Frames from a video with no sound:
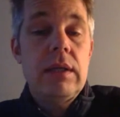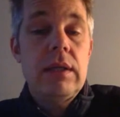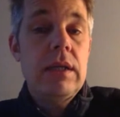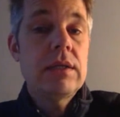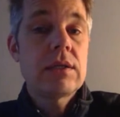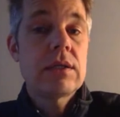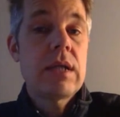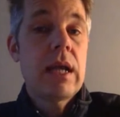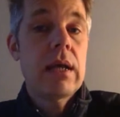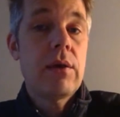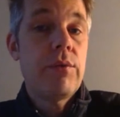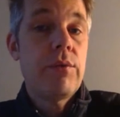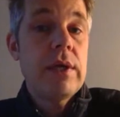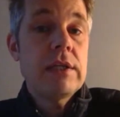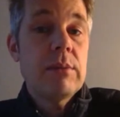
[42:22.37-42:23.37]
It is
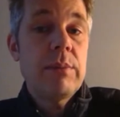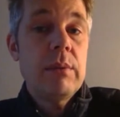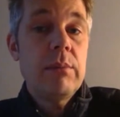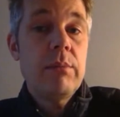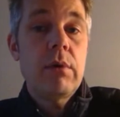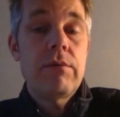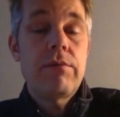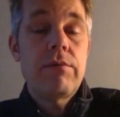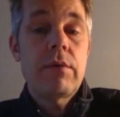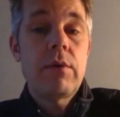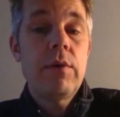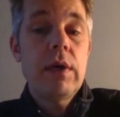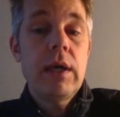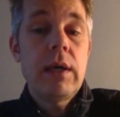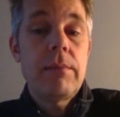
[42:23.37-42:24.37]
like a recipe book for
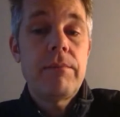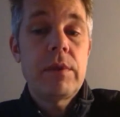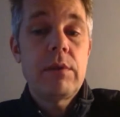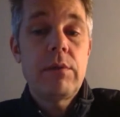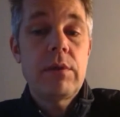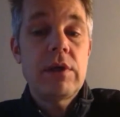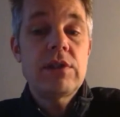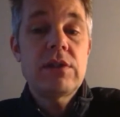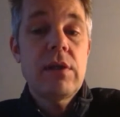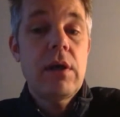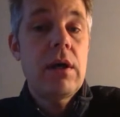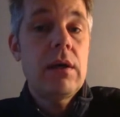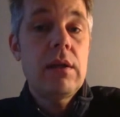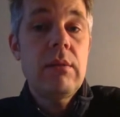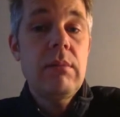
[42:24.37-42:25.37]
cooking. You can
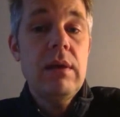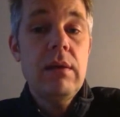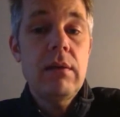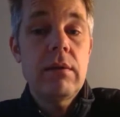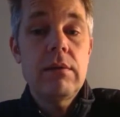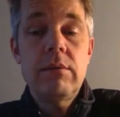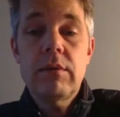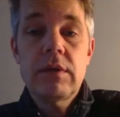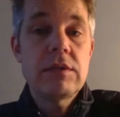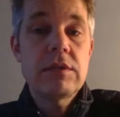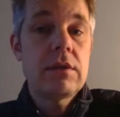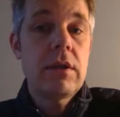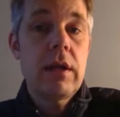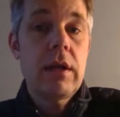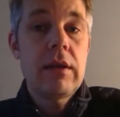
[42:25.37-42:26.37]
start in the middle. You can
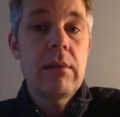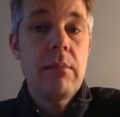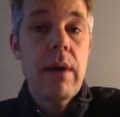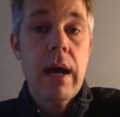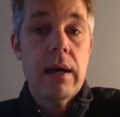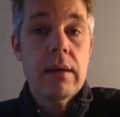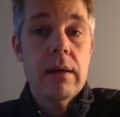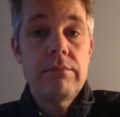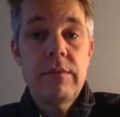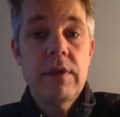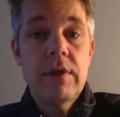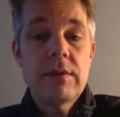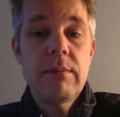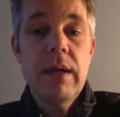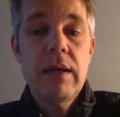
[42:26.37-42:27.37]
start at the back. It
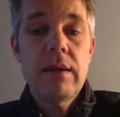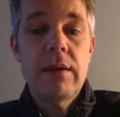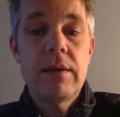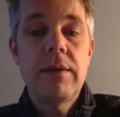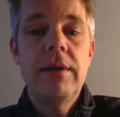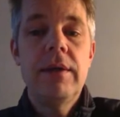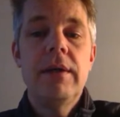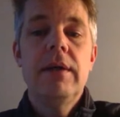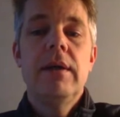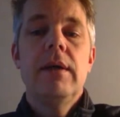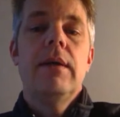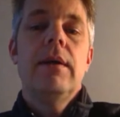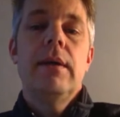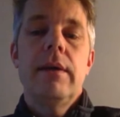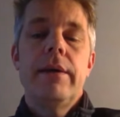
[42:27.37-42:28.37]
doesn't matter.
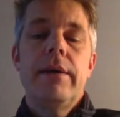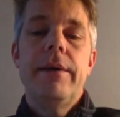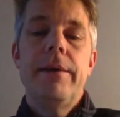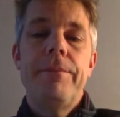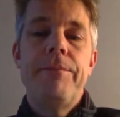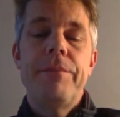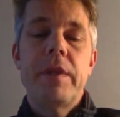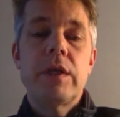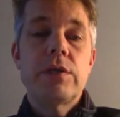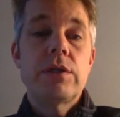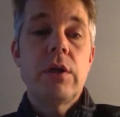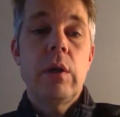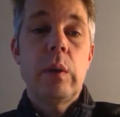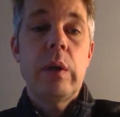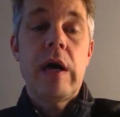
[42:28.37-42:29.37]

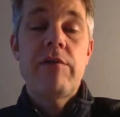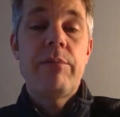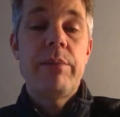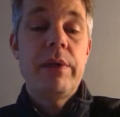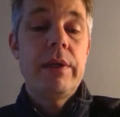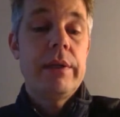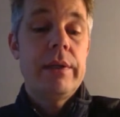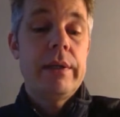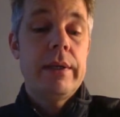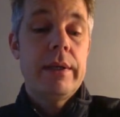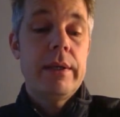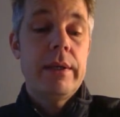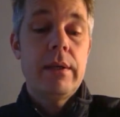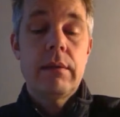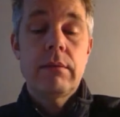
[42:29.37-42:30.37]
So I've been...
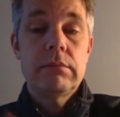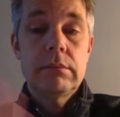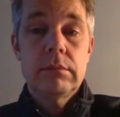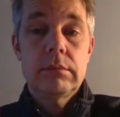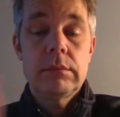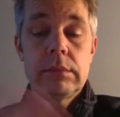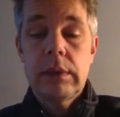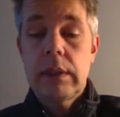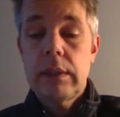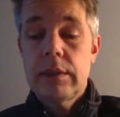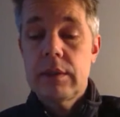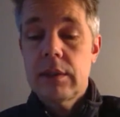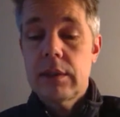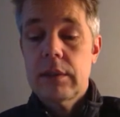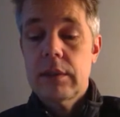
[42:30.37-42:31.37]

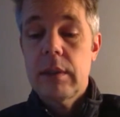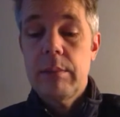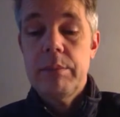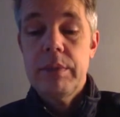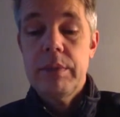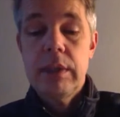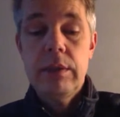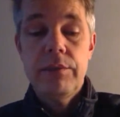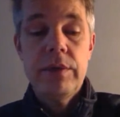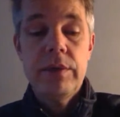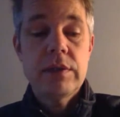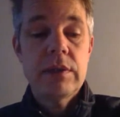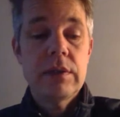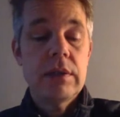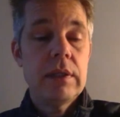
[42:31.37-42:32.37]
the company
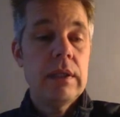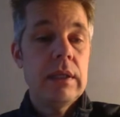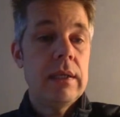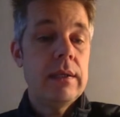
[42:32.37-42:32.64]
recently